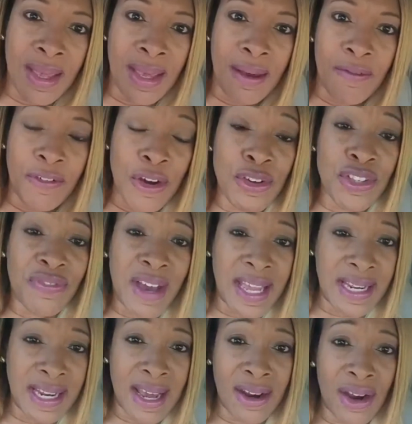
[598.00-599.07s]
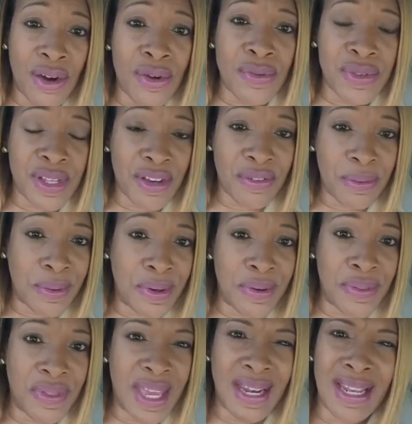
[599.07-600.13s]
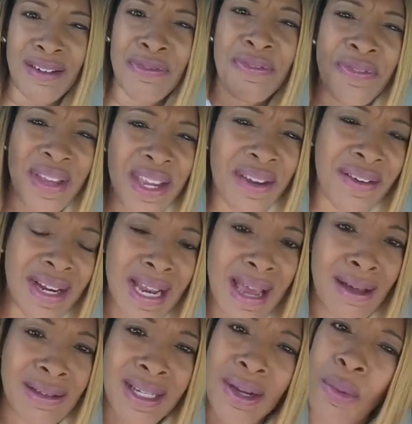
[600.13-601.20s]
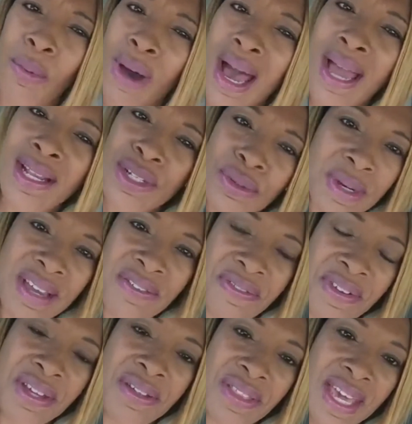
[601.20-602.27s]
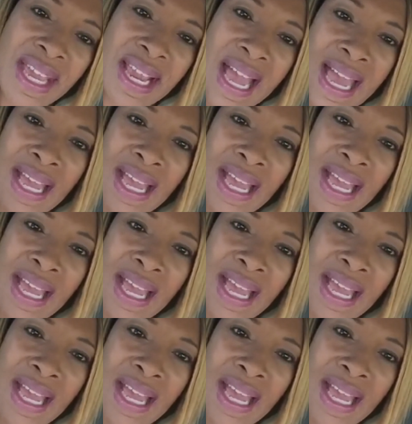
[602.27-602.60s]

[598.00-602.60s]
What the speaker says: First finding out our own self-worth, and then figuring out, like, why do I feel like I